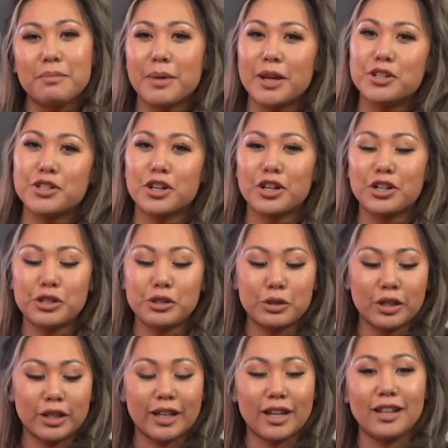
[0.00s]
Make sure to
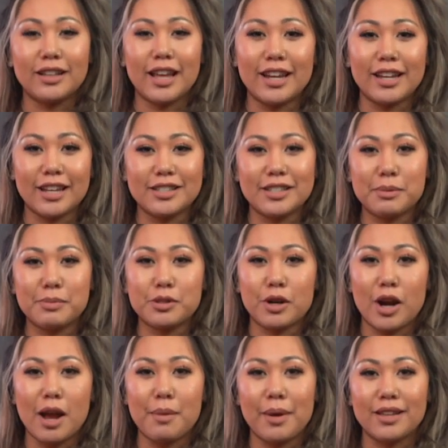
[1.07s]
click like and
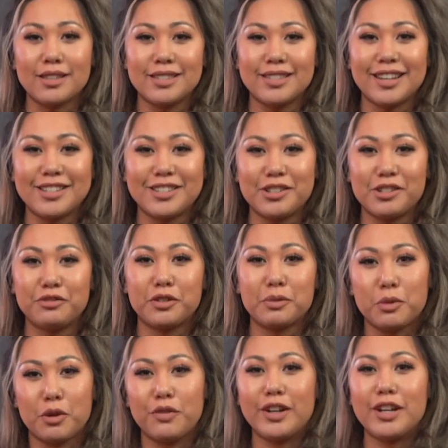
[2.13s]
subscribe, and stay tuned for
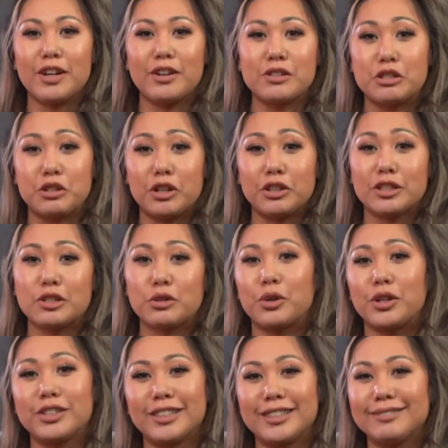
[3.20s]
more videos during this
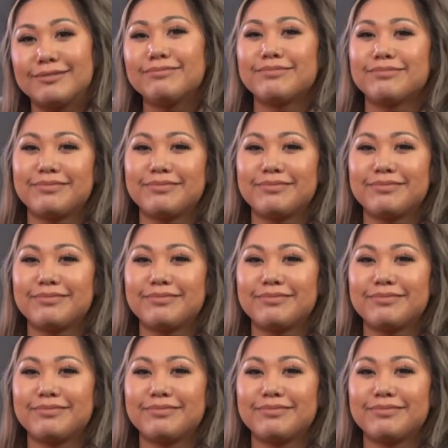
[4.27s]
quarantine.